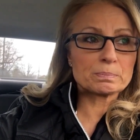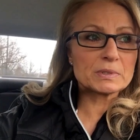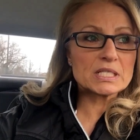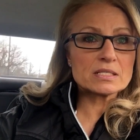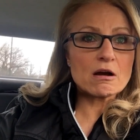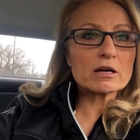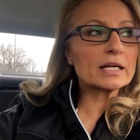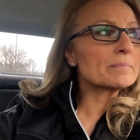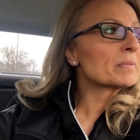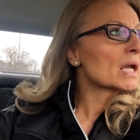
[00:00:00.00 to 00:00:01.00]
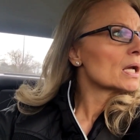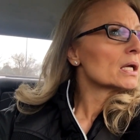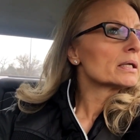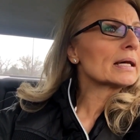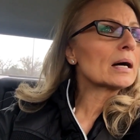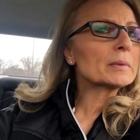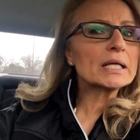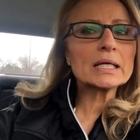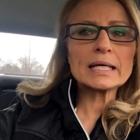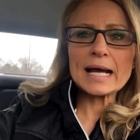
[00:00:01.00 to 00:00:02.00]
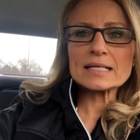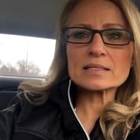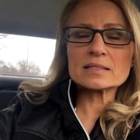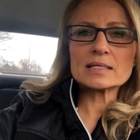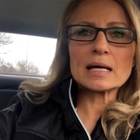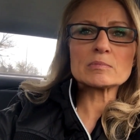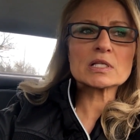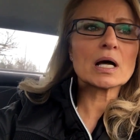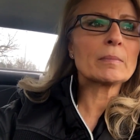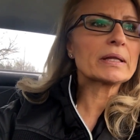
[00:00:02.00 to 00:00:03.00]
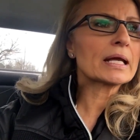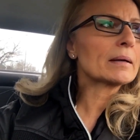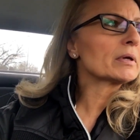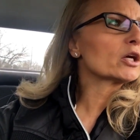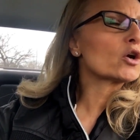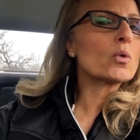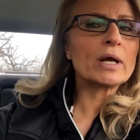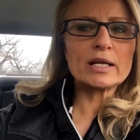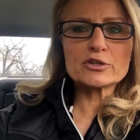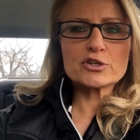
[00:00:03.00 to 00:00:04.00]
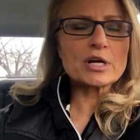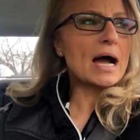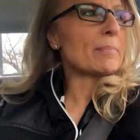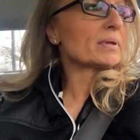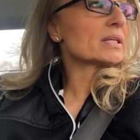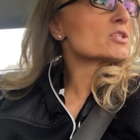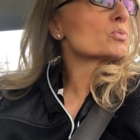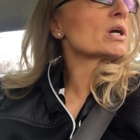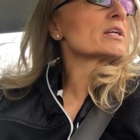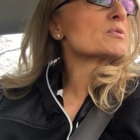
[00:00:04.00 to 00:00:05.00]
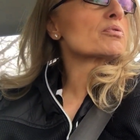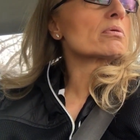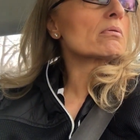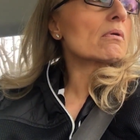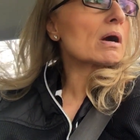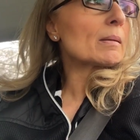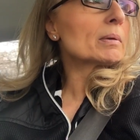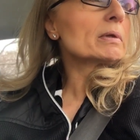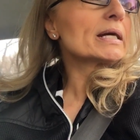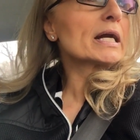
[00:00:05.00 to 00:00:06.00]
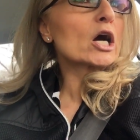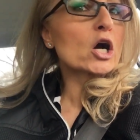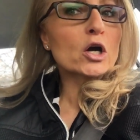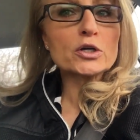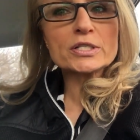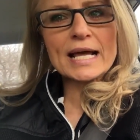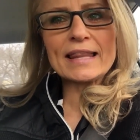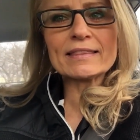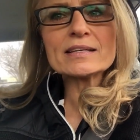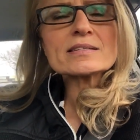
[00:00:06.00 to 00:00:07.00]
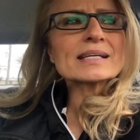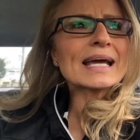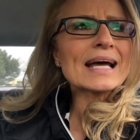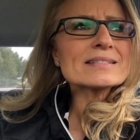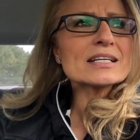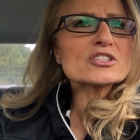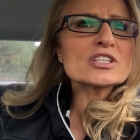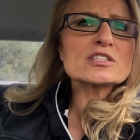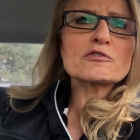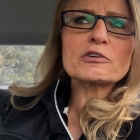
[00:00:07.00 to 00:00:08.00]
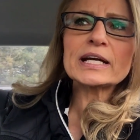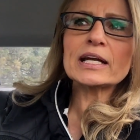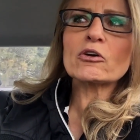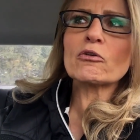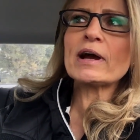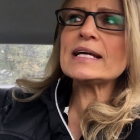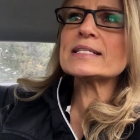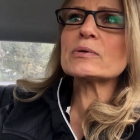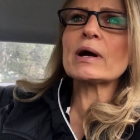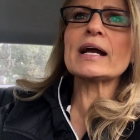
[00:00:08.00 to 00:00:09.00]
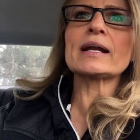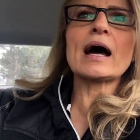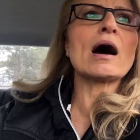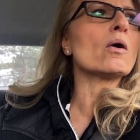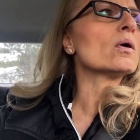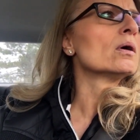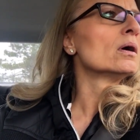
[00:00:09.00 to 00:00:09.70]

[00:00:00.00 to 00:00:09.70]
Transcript: to Target. Now I'm getting gas at Sam's Club, and then I'm gonna go in and shop. And this one is probably gonna hurt. And this gas station is freaking crazy right now.